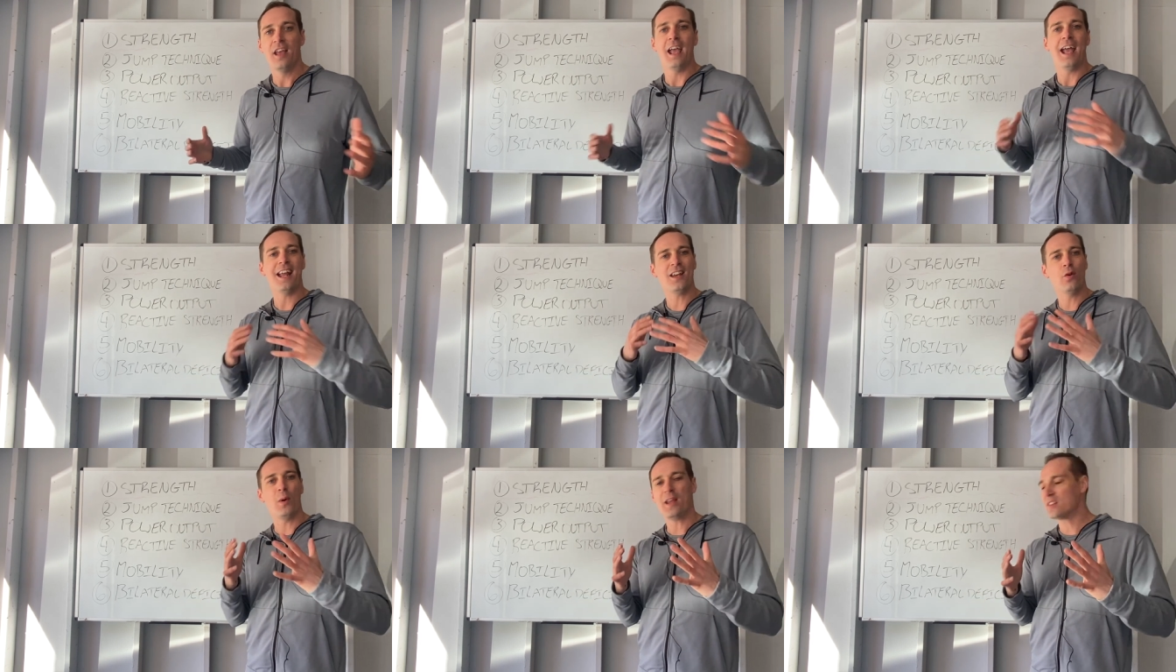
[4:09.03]

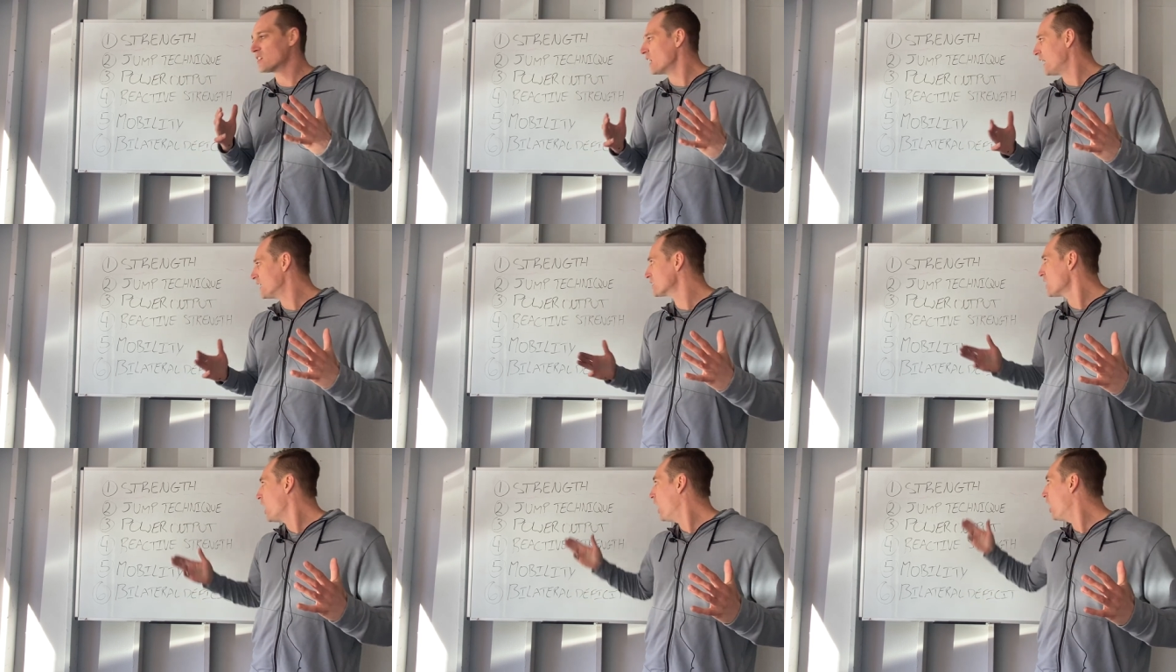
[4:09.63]
Anyways,
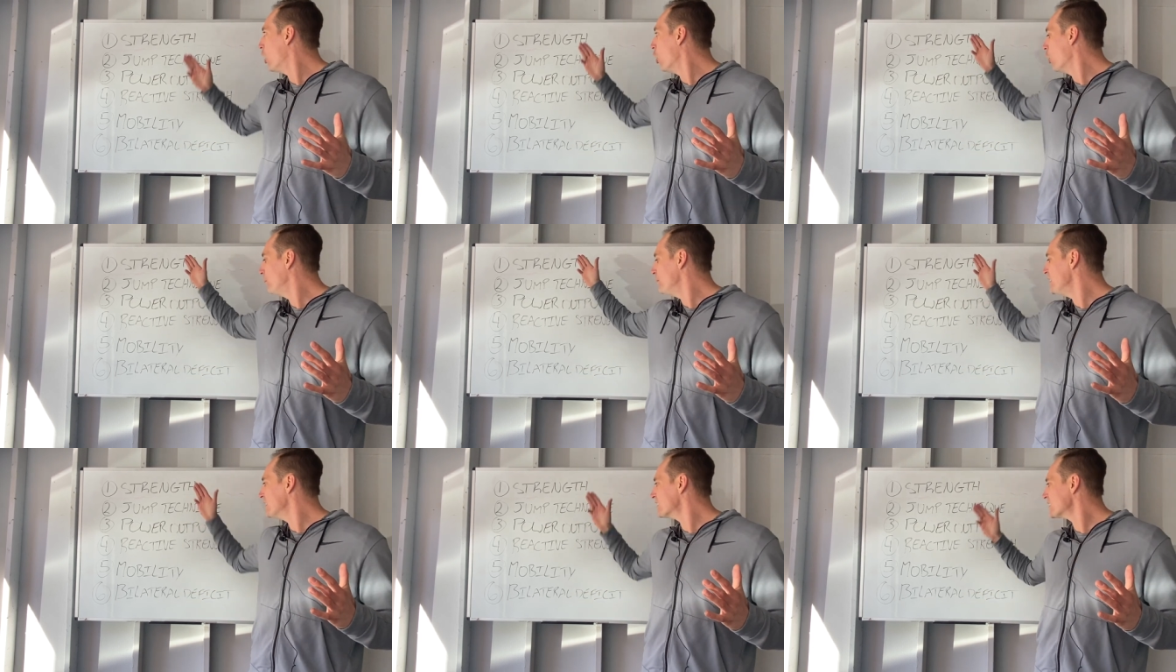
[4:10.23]
guys, I hope
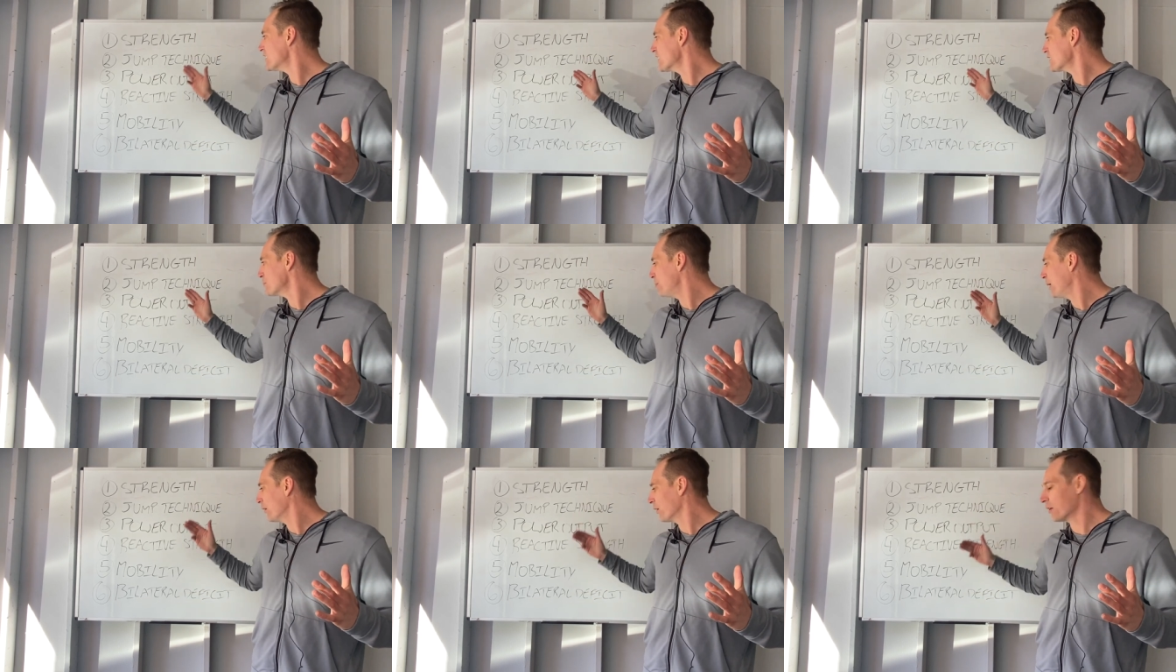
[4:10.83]
these six
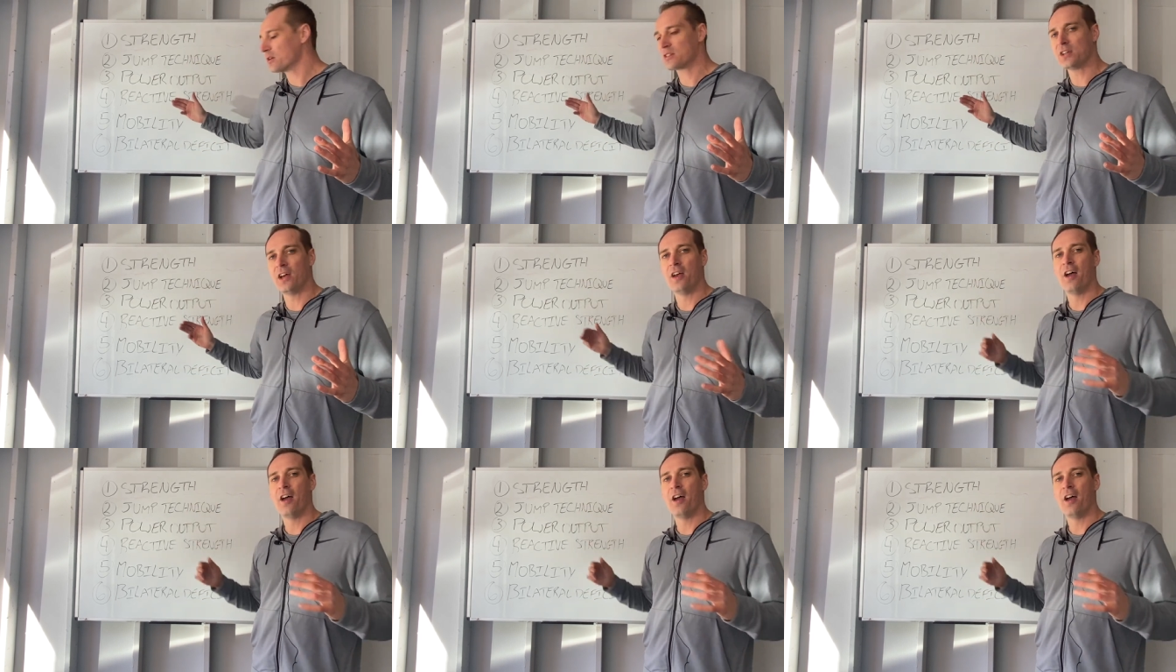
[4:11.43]
pillars